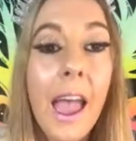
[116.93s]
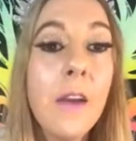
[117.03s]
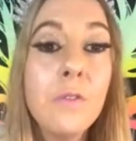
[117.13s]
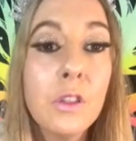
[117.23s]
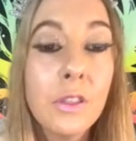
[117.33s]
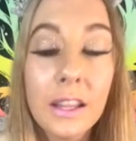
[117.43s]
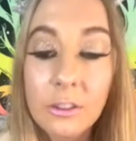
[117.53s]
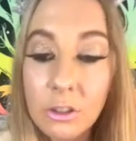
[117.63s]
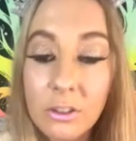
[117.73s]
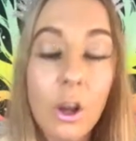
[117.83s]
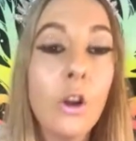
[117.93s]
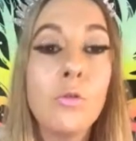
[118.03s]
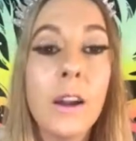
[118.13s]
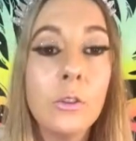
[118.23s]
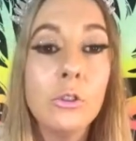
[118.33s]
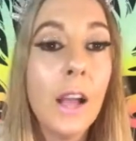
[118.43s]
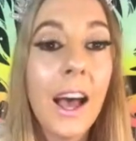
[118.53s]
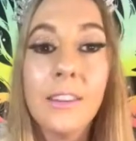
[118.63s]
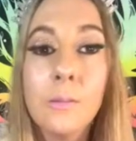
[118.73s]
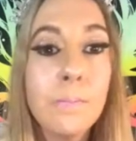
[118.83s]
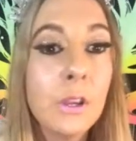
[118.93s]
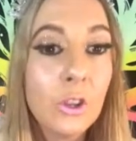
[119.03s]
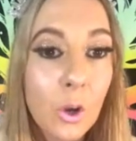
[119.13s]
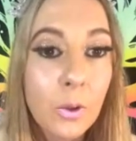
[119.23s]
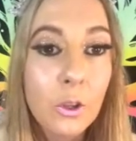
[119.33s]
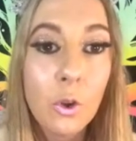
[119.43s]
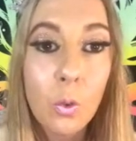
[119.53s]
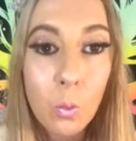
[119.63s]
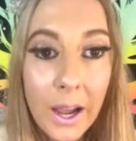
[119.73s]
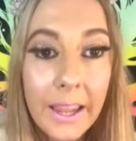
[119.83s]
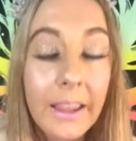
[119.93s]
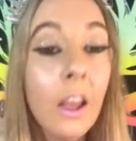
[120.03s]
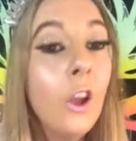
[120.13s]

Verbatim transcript: everything just around you hasn't been going your way.